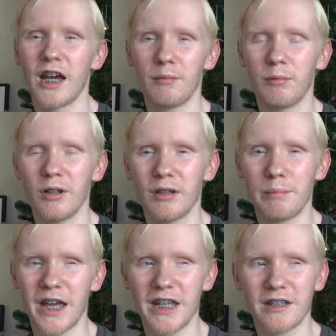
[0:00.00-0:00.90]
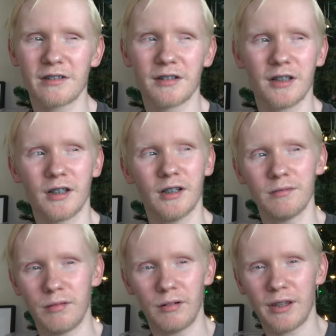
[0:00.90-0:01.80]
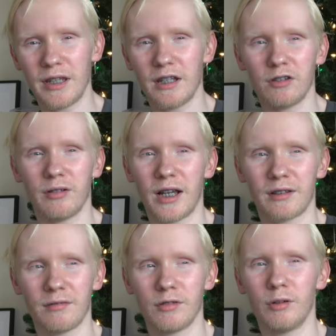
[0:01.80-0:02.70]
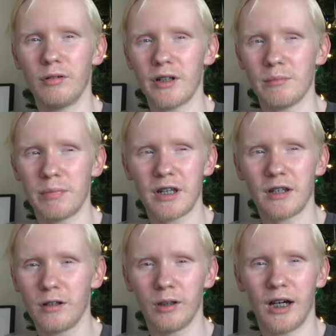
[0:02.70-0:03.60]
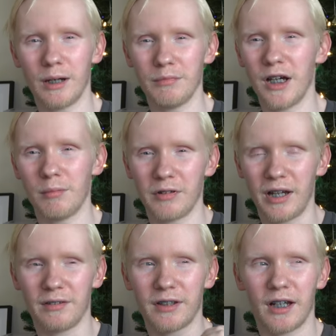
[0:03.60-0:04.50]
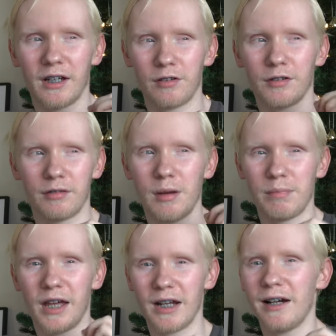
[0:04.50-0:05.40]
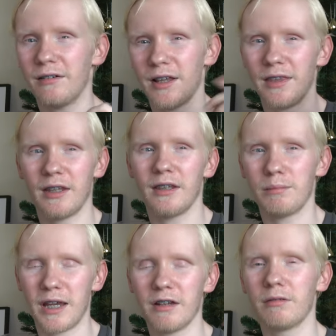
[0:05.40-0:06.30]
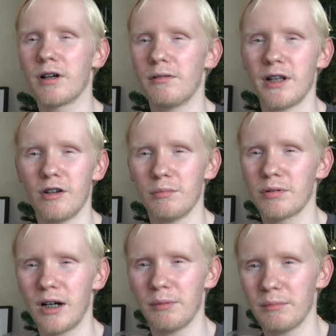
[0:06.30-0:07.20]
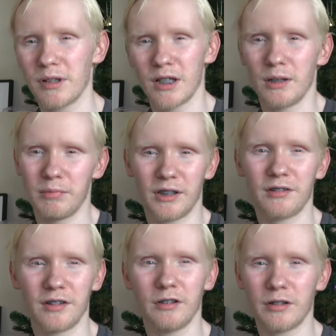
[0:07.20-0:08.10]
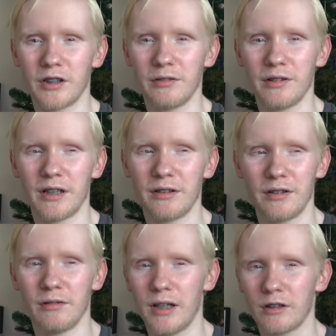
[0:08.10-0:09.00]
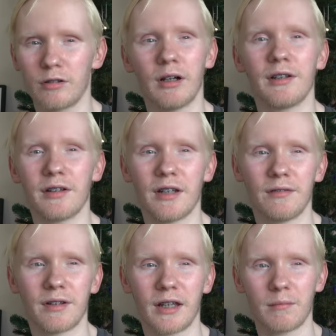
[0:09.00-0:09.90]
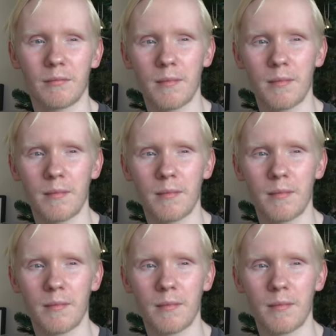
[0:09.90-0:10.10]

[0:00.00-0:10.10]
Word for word: and one of the pegs for the interactive doy being globbed up. So I have to kind of scrape that out and then the peg will go in no problem. That's still a QC issue that's quite significant.